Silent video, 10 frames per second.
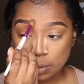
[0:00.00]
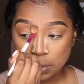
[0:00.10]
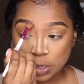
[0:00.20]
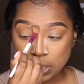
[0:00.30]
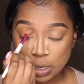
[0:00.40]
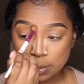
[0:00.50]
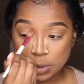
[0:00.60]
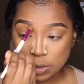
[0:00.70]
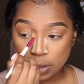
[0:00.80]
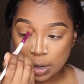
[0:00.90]
Push it up
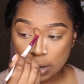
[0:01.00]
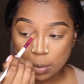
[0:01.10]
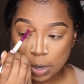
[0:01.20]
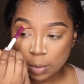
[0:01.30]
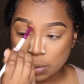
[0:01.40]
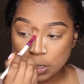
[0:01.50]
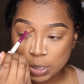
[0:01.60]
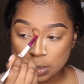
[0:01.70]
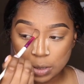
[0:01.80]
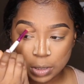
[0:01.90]
into your eyebrow, push
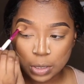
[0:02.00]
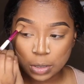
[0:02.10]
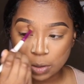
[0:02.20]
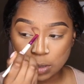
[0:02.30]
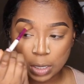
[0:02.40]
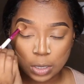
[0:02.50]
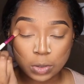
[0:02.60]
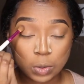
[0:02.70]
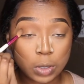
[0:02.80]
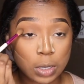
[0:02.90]
it into your nose
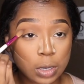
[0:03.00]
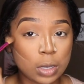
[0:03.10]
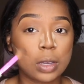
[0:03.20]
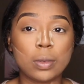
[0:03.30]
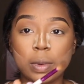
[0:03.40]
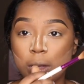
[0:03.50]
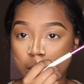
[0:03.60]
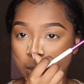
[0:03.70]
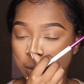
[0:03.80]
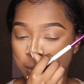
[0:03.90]
contour, and
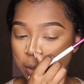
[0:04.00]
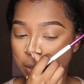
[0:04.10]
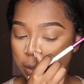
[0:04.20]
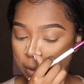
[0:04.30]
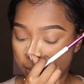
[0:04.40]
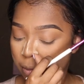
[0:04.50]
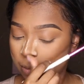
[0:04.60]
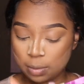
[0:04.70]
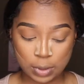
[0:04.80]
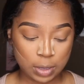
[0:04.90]
really blend it out.
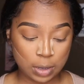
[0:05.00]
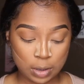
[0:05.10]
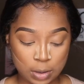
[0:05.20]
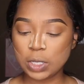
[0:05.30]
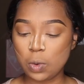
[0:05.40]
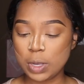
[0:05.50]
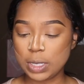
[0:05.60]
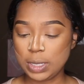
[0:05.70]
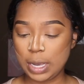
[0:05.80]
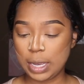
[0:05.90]
I'm just going
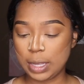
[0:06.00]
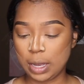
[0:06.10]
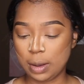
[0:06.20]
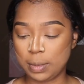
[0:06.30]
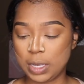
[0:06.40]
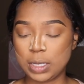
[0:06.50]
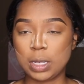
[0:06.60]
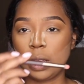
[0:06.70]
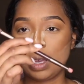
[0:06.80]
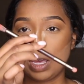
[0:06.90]
to take this
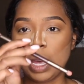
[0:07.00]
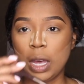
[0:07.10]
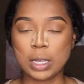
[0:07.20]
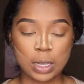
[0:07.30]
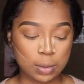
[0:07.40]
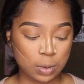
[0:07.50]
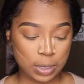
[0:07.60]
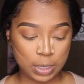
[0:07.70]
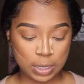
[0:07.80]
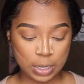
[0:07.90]

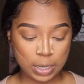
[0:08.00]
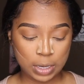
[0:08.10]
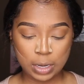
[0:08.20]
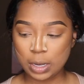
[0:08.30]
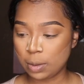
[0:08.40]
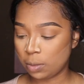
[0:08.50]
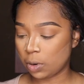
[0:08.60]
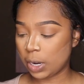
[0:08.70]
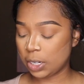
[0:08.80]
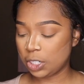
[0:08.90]
double-ended
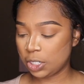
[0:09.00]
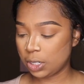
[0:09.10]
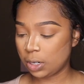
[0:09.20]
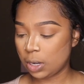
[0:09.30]
brush.